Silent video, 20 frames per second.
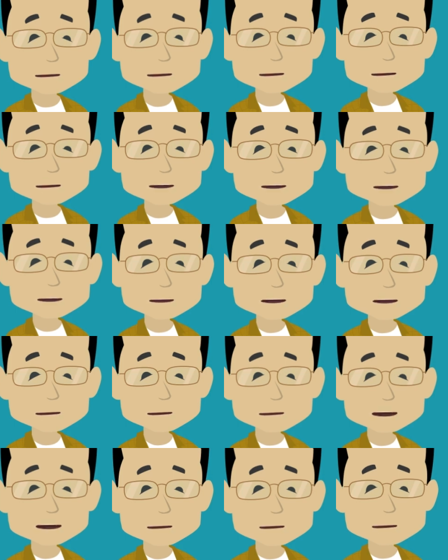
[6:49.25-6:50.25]
using this
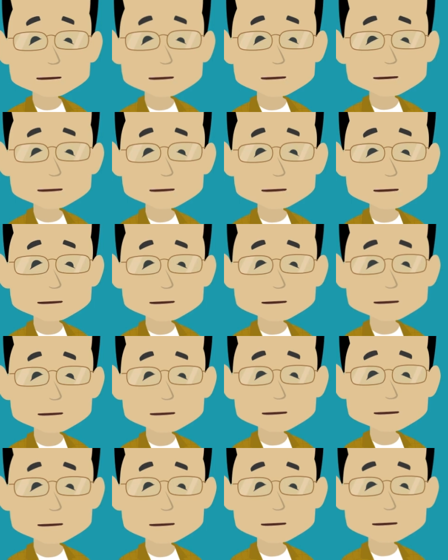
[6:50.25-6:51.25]
drop-down menu,
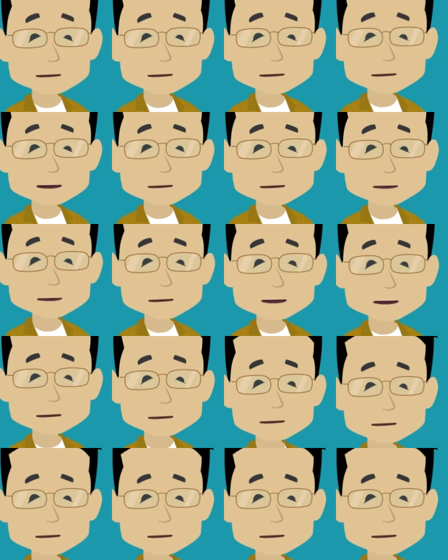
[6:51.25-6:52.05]
you can specify the